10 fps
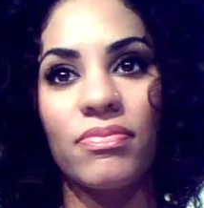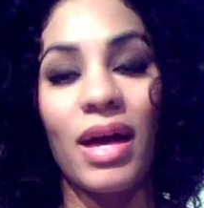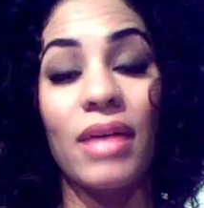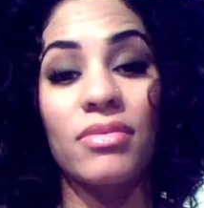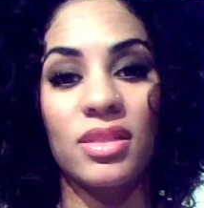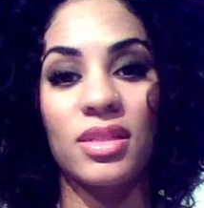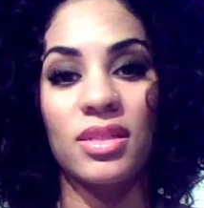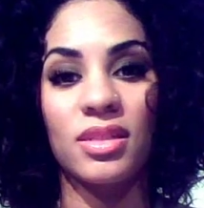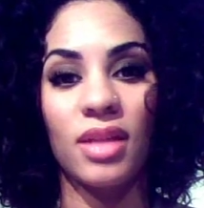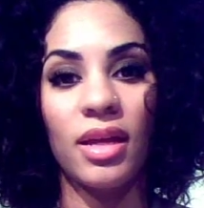5 or
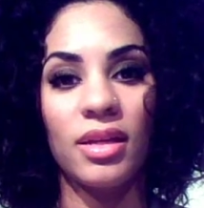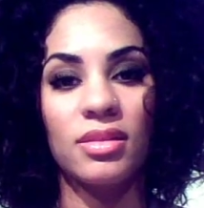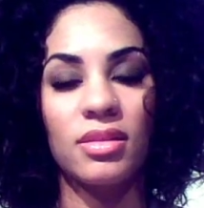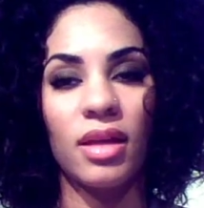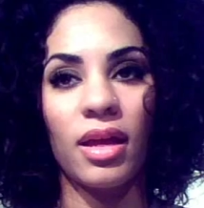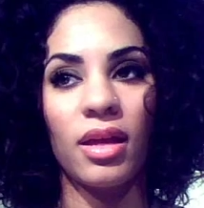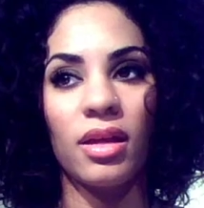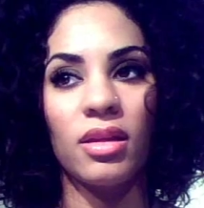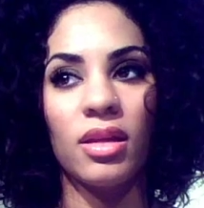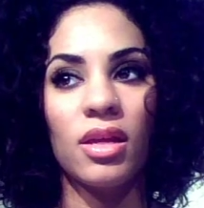6 days.
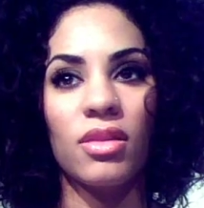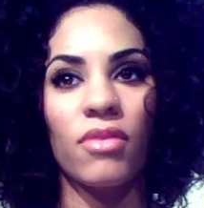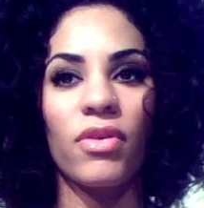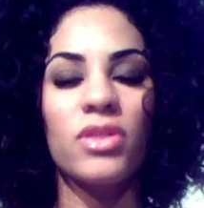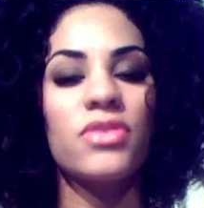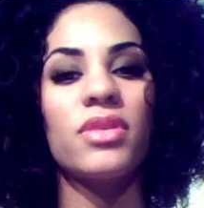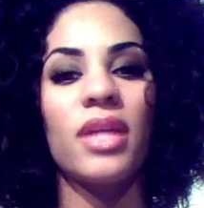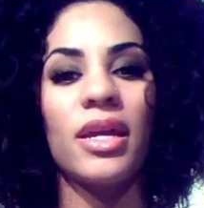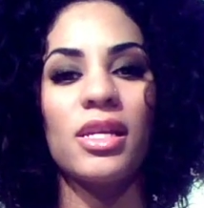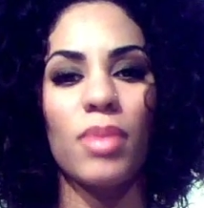And the first few
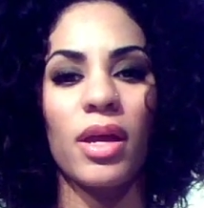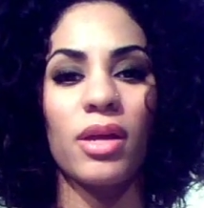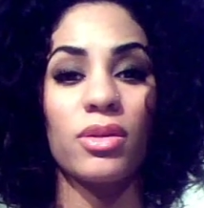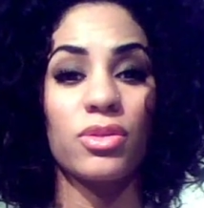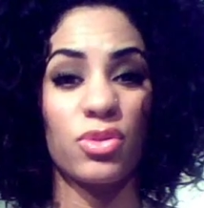days my hair is